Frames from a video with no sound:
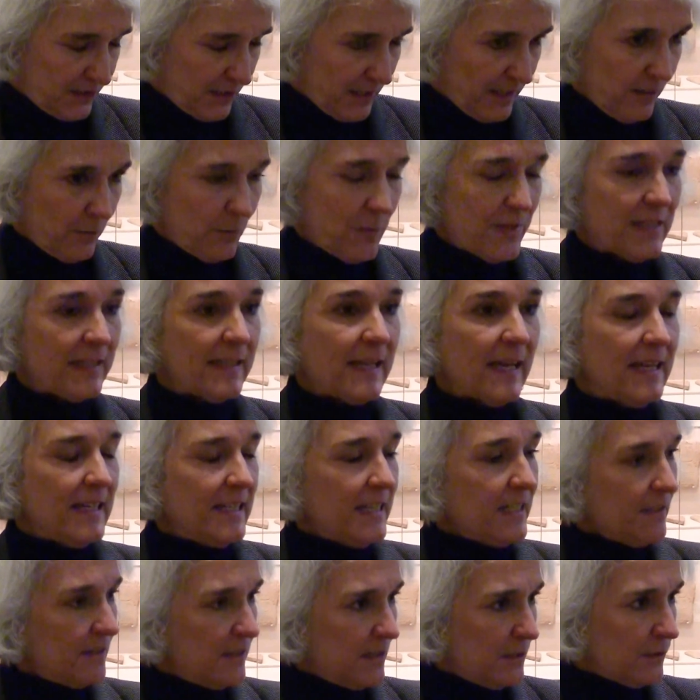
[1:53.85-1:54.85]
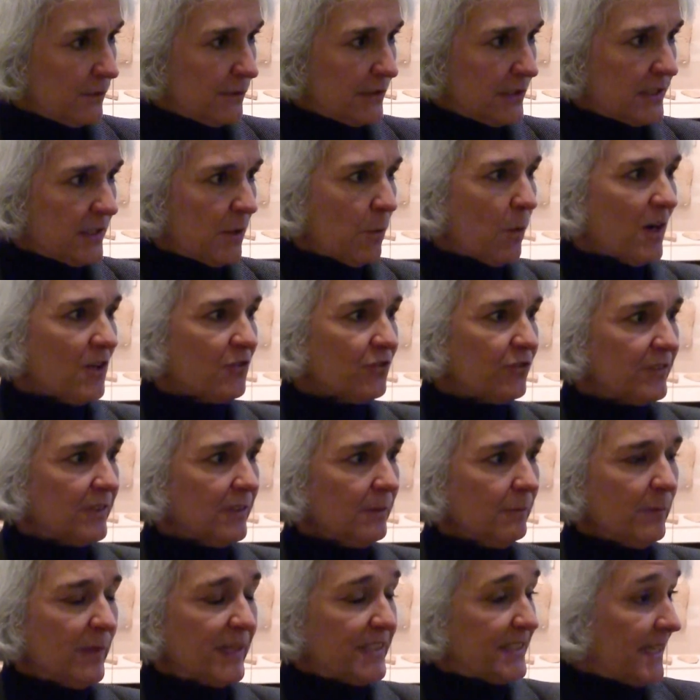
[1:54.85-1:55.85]
started with Akkadian at the University of
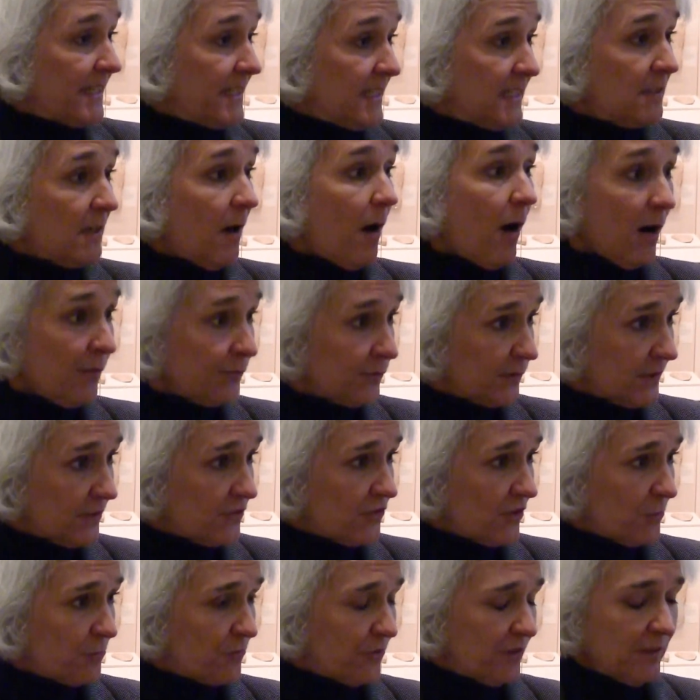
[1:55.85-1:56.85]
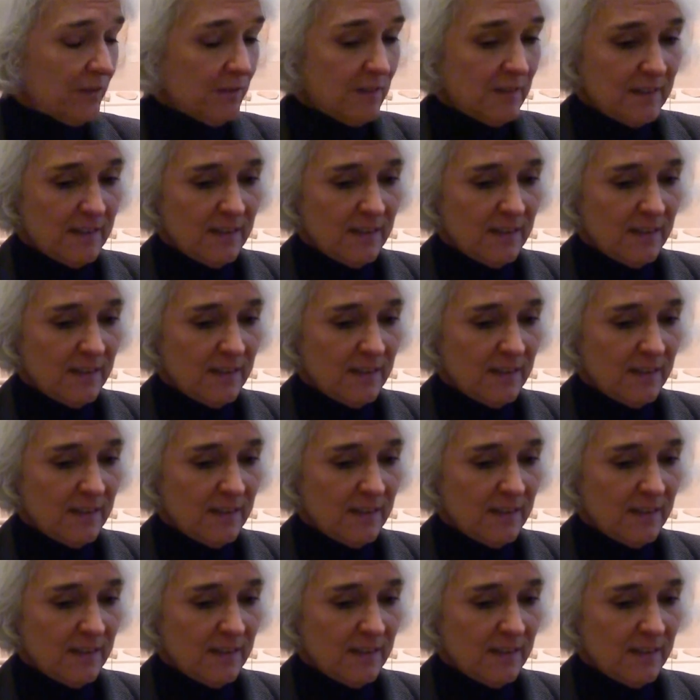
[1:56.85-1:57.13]
Washington because they didn't offer Egyptian.